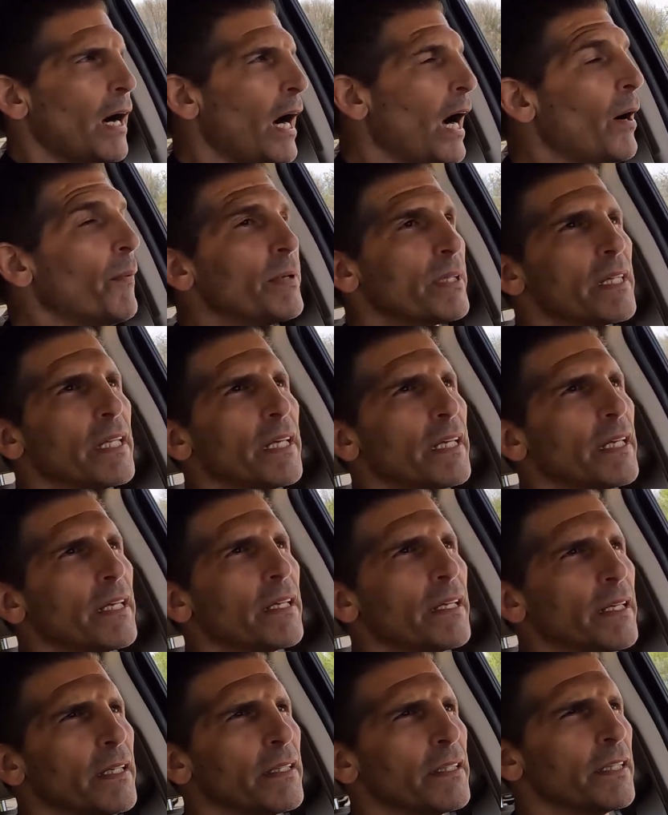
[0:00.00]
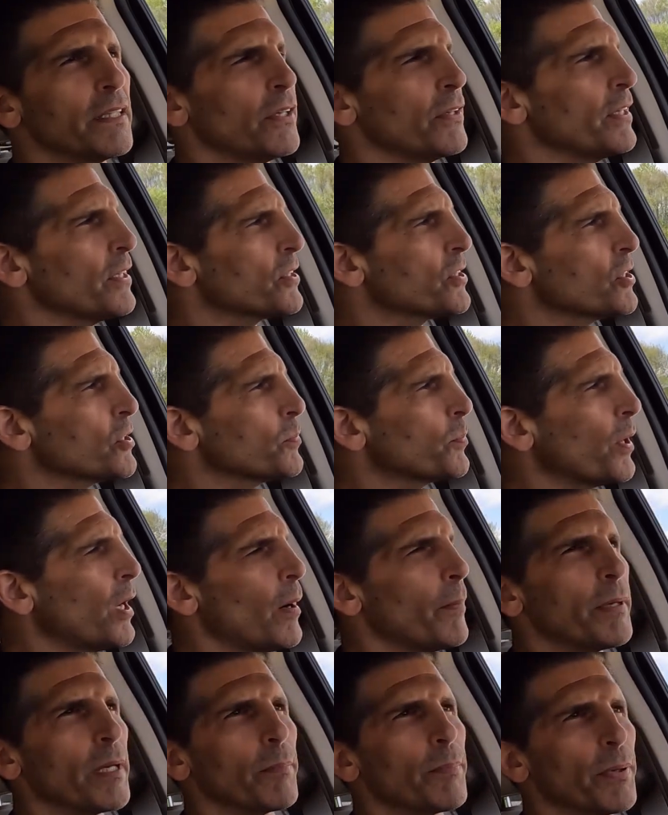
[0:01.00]
I would think, you know, this is
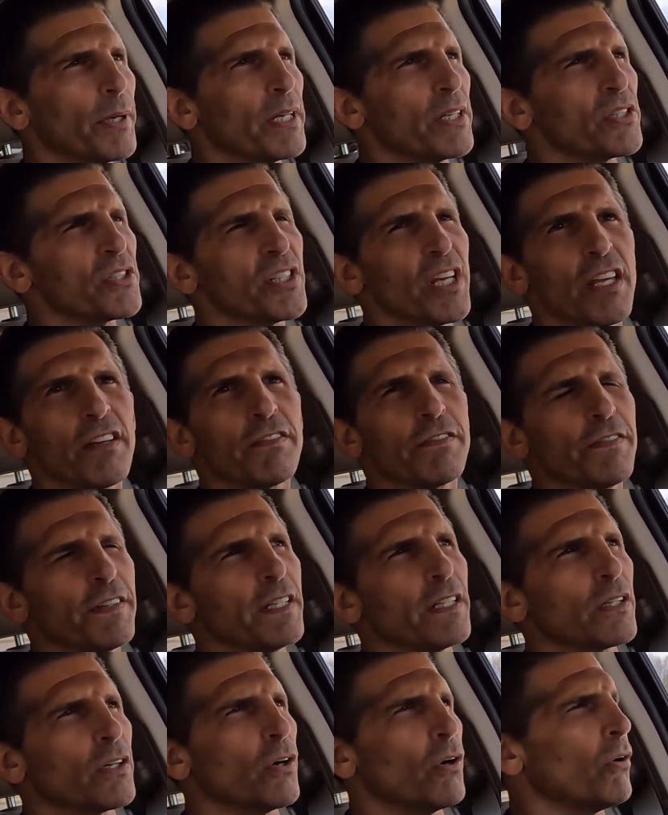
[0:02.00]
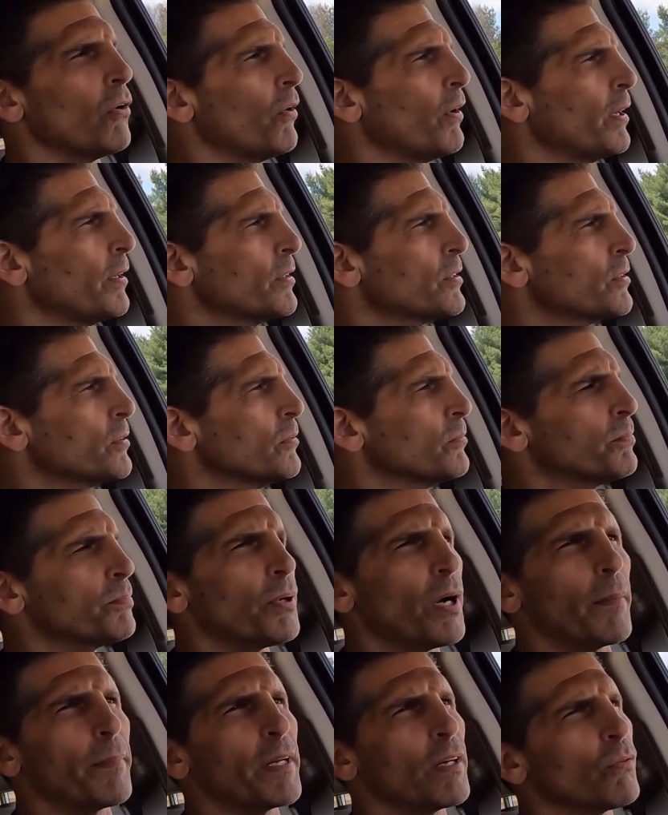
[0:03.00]
probably a pretty safe vehicle. It's
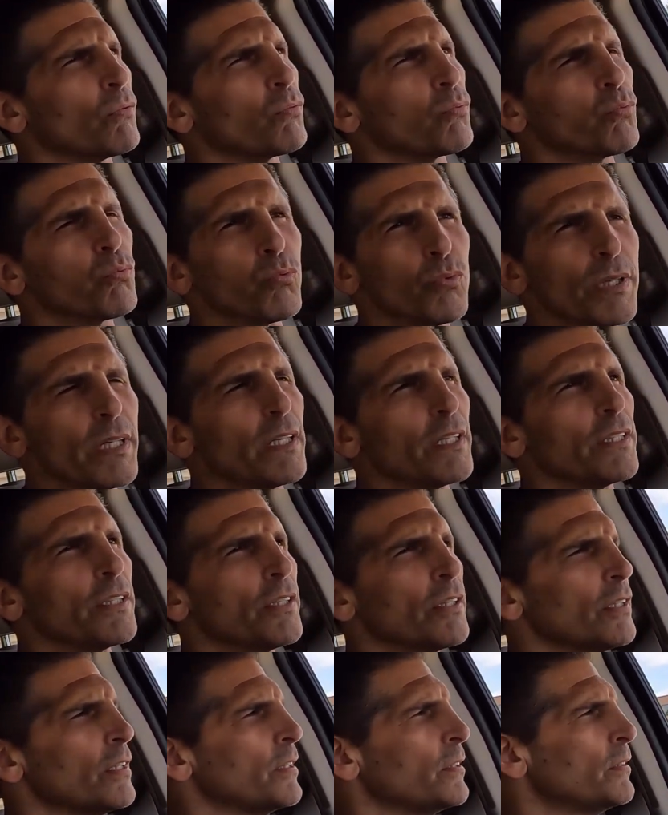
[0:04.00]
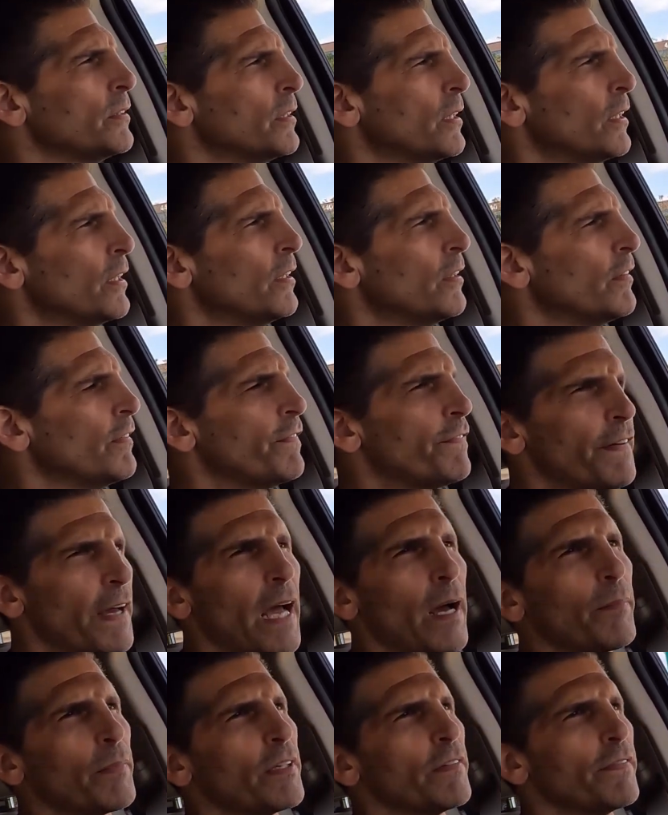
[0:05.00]
probably a really good
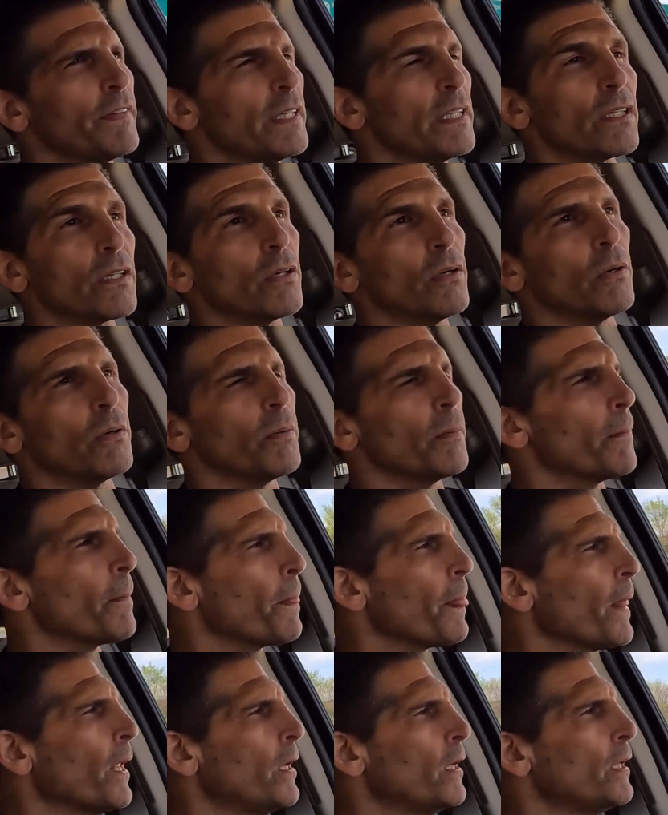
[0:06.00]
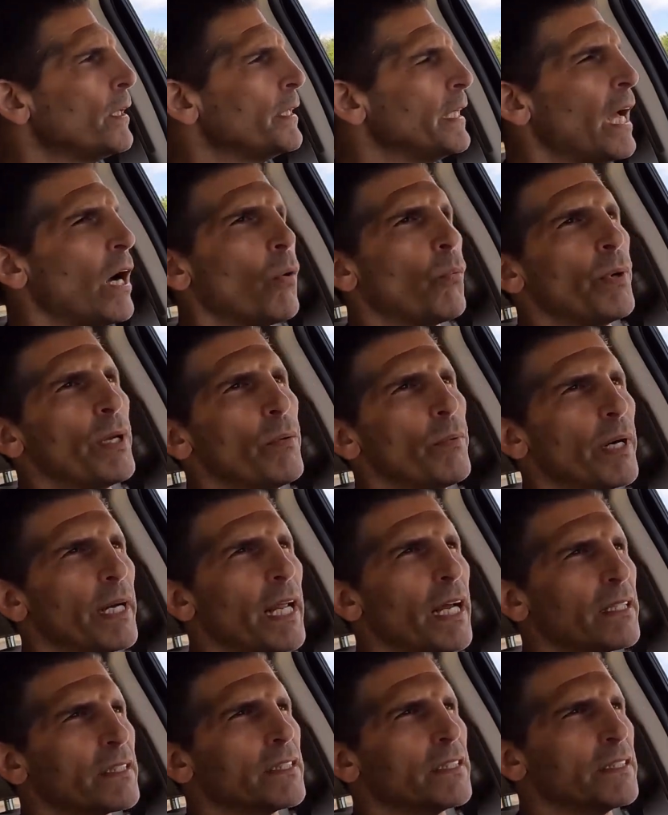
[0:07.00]
family vehicle. Now, we
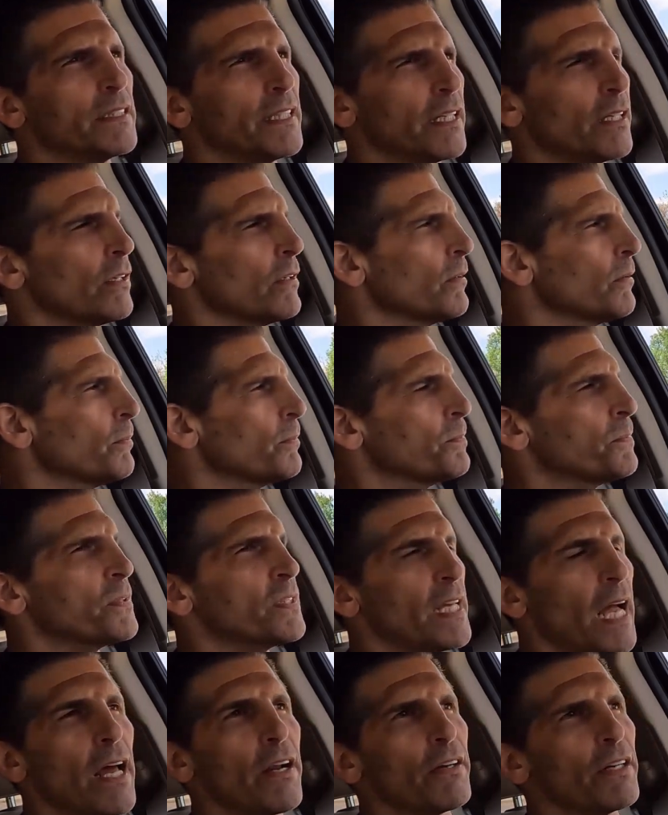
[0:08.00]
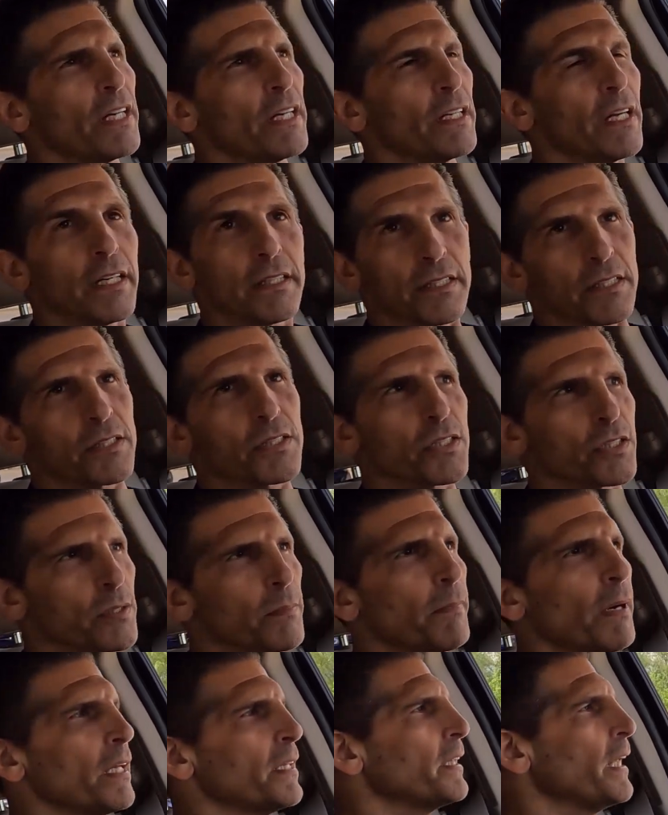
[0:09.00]
went out to dinner Saturday night. This is
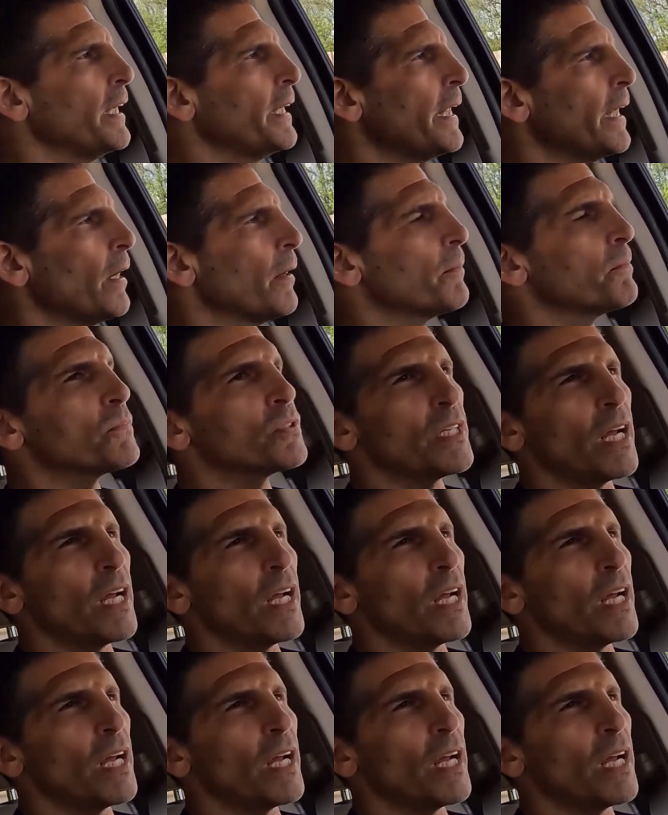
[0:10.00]
a Monday now.